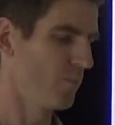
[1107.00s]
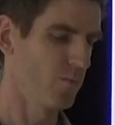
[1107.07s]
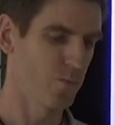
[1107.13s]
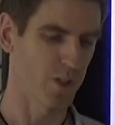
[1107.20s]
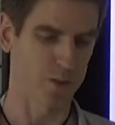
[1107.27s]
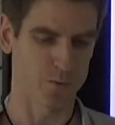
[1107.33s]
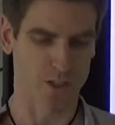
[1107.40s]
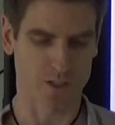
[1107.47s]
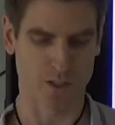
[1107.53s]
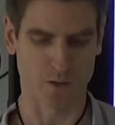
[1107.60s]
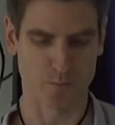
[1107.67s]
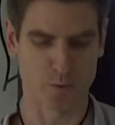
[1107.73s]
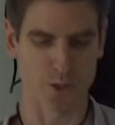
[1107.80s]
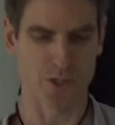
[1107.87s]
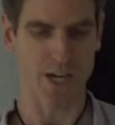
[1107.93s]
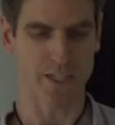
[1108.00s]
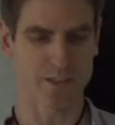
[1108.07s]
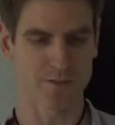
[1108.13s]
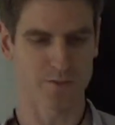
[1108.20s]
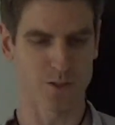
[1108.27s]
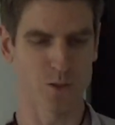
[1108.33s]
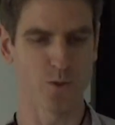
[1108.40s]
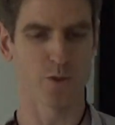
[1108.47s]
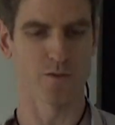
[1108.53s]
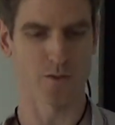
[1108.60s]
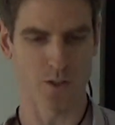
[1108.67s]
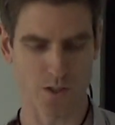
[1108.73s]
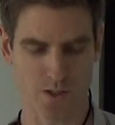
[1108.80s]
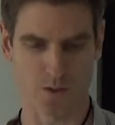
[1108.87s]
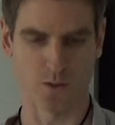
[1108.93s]
what we call projectively
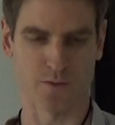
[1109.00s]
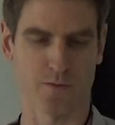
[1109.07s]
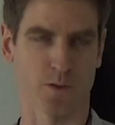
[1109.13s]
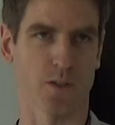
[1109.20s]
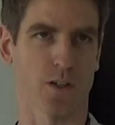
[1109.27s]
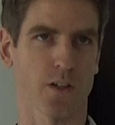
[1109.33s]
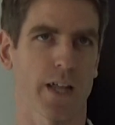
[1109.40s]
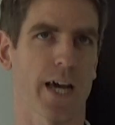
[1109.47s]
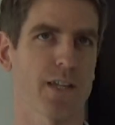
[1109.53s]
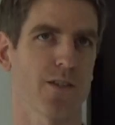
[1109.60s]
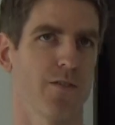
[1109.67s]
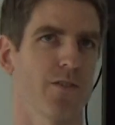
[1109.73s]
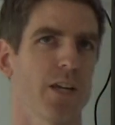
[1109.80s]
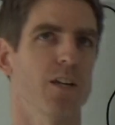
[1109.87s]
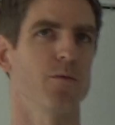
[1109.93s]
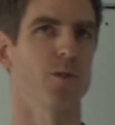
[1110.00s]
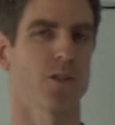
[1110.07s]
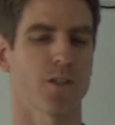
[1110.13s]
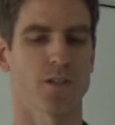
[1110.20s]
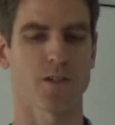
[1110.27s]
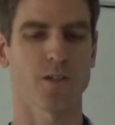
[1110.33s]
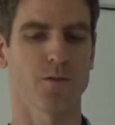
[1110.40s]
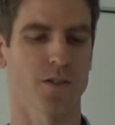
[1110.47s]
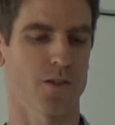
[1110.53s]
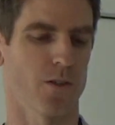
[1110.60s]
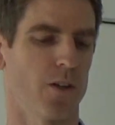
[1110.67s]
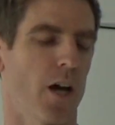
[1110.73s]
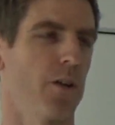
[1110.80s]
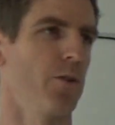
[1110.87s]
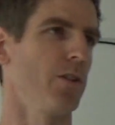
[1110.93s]
universal for the class of chainable continua. So
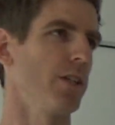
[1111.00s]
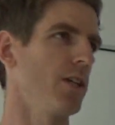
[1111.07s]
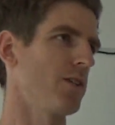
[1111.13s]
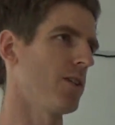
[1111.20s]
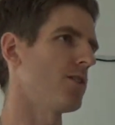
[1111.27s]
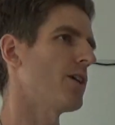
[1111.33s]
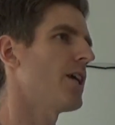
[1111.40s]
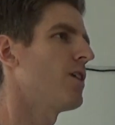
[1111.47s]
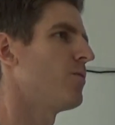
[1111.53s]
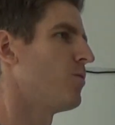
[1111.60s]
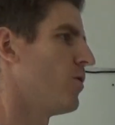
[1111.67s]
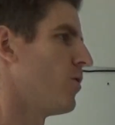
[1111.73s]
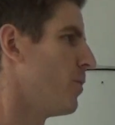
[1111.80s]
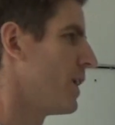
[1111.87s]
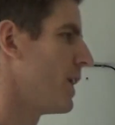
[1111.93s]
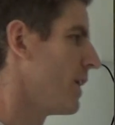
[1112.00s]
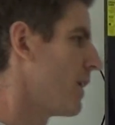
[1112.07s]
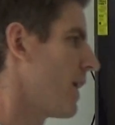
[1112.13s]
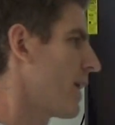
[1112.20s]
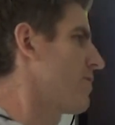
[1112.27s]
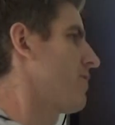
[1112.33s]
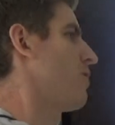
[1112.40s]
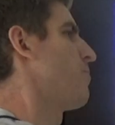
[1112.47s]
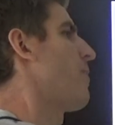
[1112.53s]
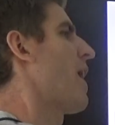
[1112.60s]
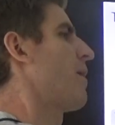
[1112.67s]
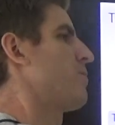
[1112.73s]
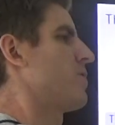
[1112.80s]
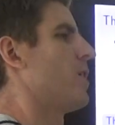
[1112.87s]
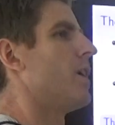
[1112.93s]
not only is it chainable, but it actually
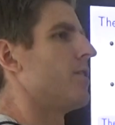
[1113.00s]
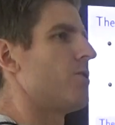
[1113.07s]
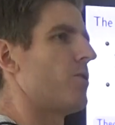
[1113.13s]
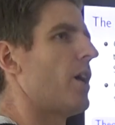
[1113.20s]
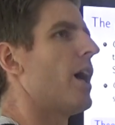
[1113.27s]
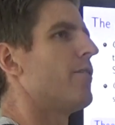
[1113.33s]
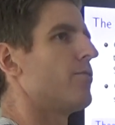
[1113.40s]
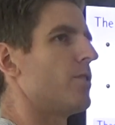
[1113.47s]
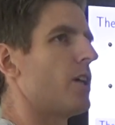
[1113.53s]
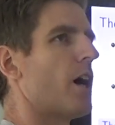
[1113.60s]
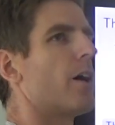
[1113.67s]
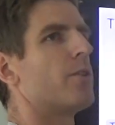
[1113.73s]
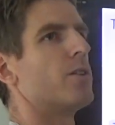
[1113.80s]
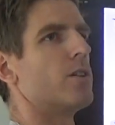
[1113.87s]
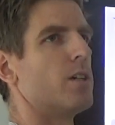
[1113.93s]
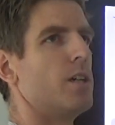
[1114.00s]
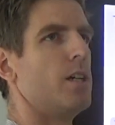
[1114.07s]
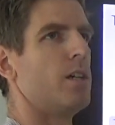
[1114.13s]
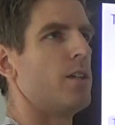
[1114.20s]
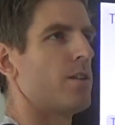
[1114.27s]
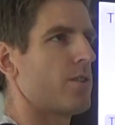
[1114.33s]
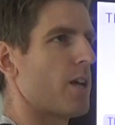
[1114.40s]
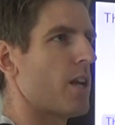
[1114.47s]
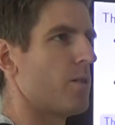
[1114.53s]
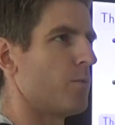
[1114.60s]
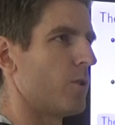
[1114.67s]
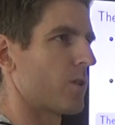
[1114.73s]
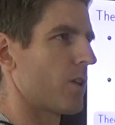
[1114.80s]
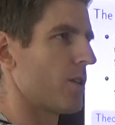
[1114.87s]
maps onto every other chainable